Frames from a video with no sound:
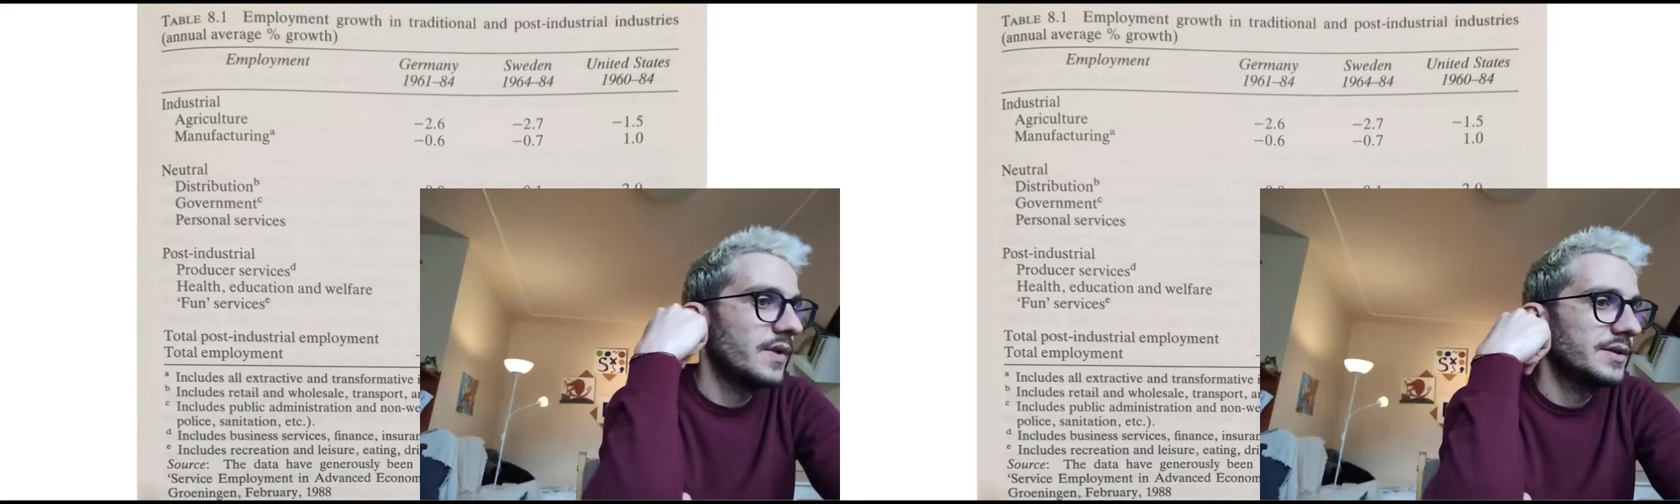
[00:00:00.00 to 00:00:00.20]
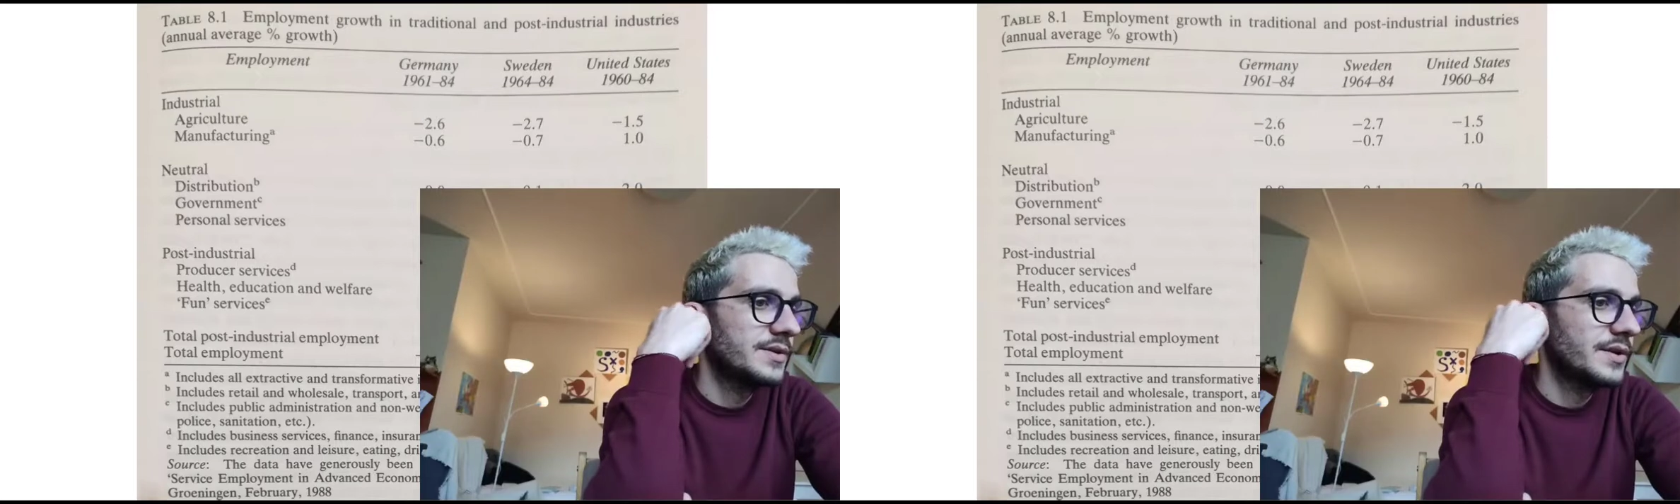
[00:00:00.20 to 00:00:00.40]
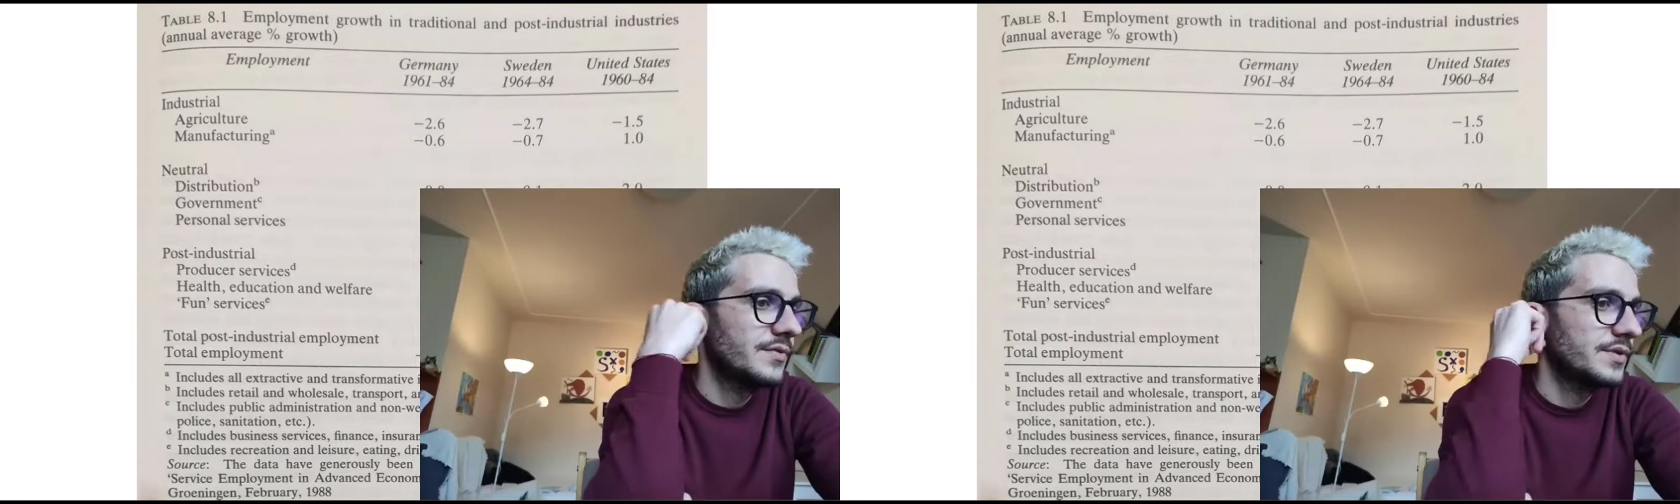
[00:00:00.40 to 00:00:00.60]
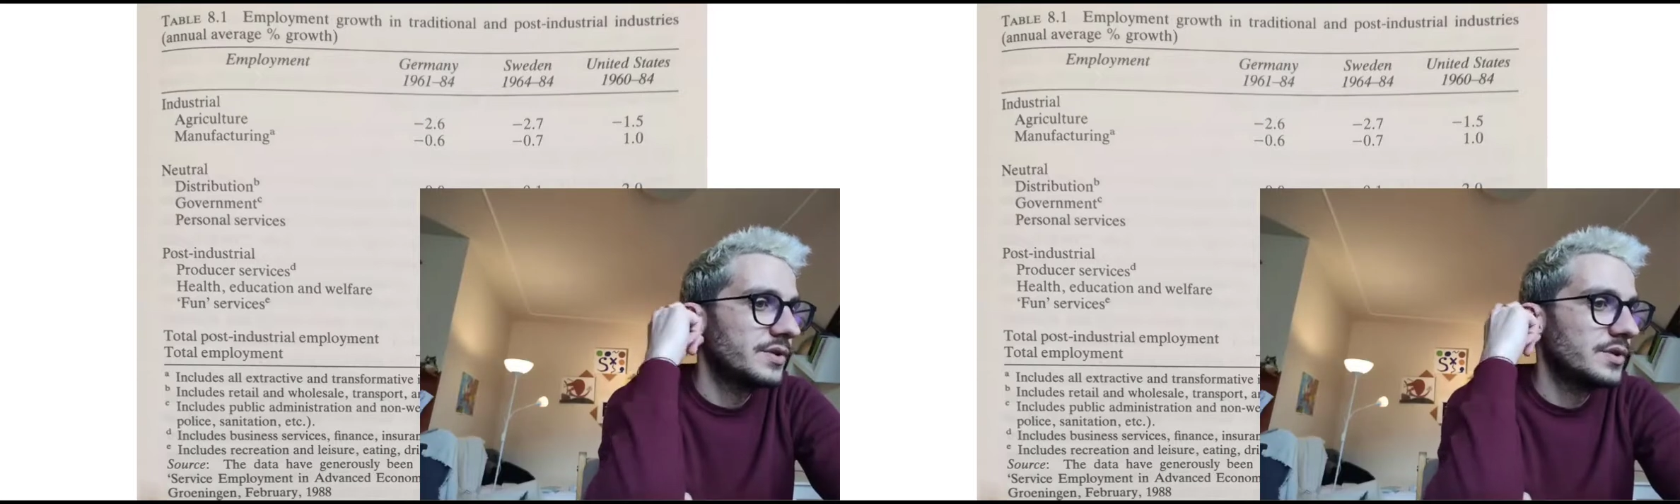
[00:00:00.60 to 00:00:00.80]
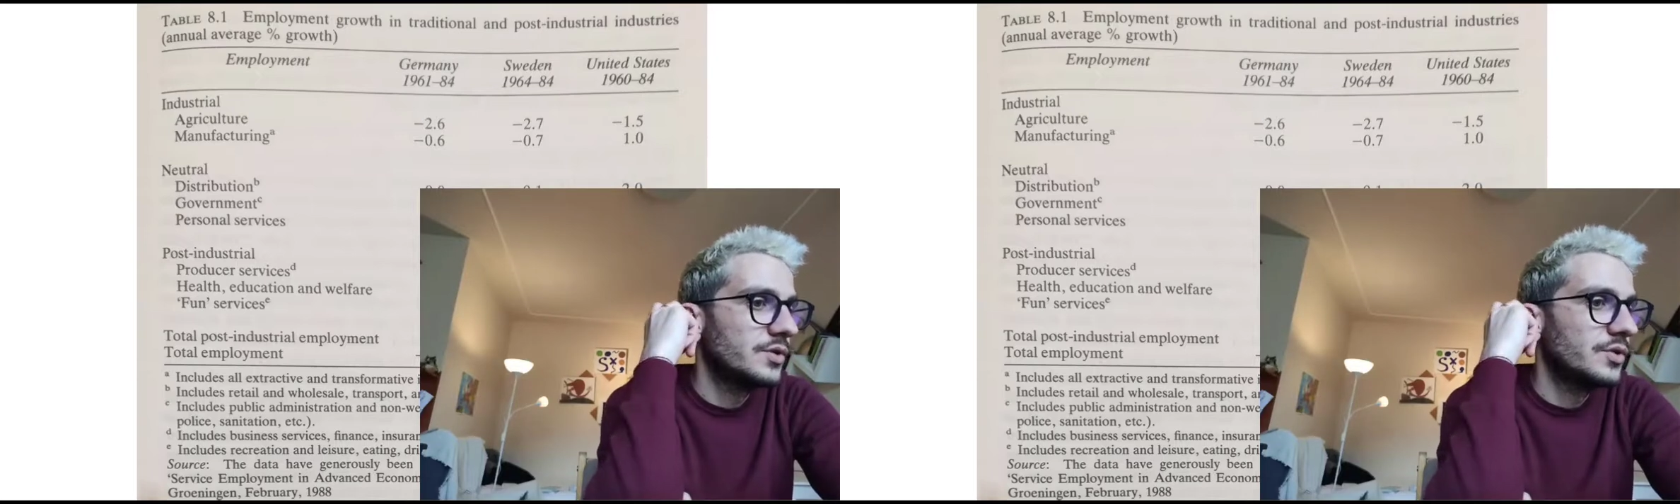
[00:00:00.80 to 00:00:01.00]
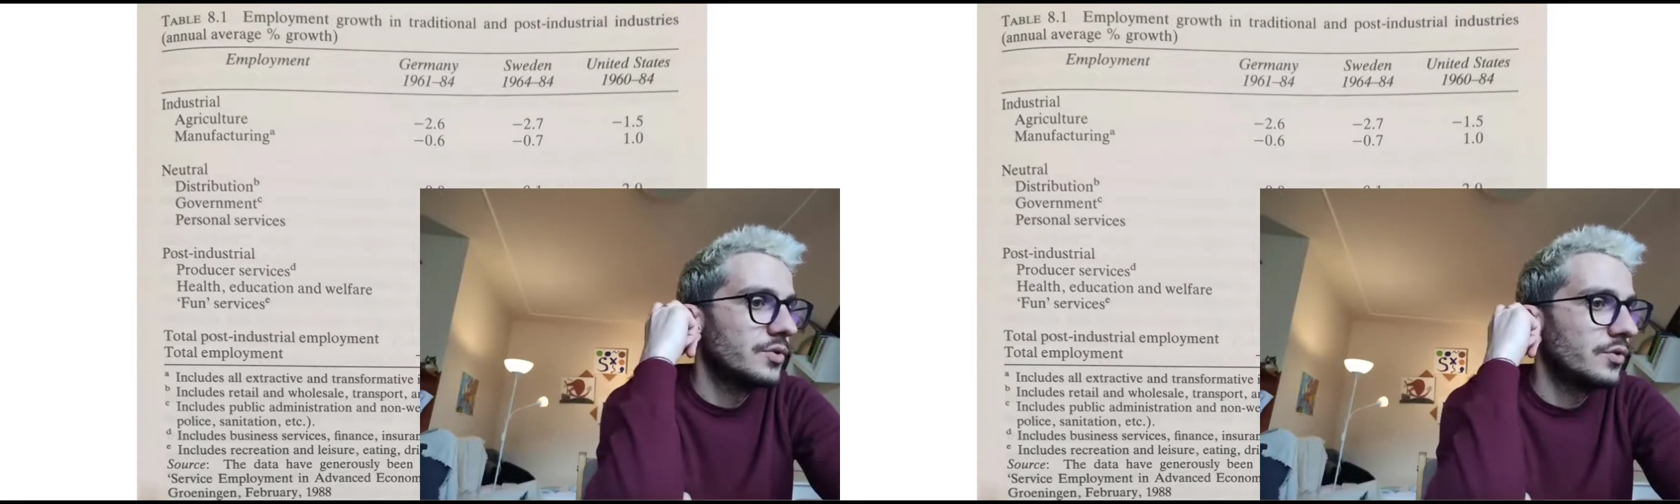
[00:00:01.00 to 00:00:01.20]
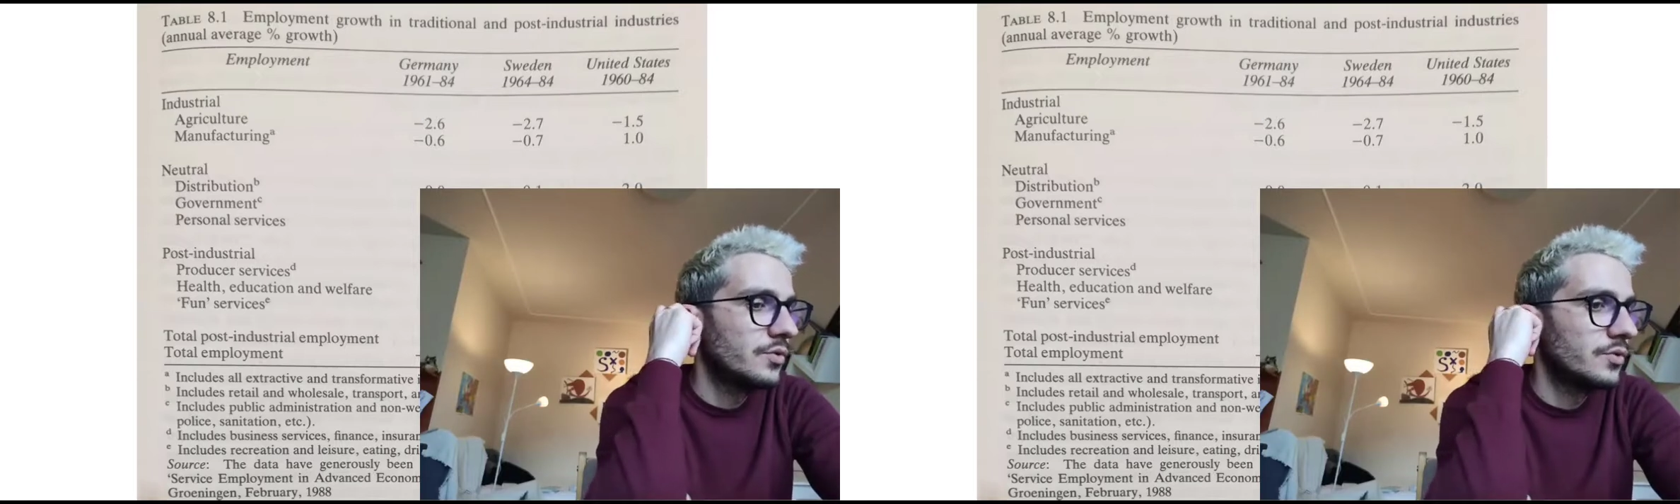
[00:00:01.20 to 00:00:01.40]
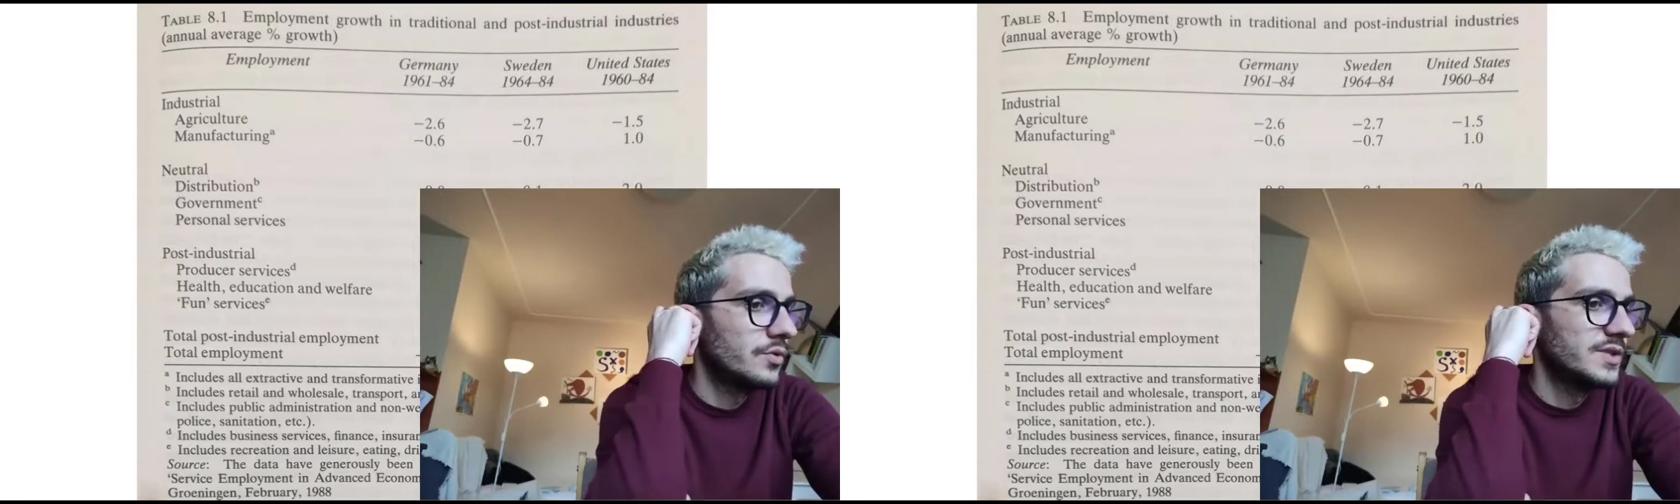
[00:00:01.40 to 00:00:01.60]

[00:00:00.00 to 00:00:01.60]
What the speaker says: Fun services grew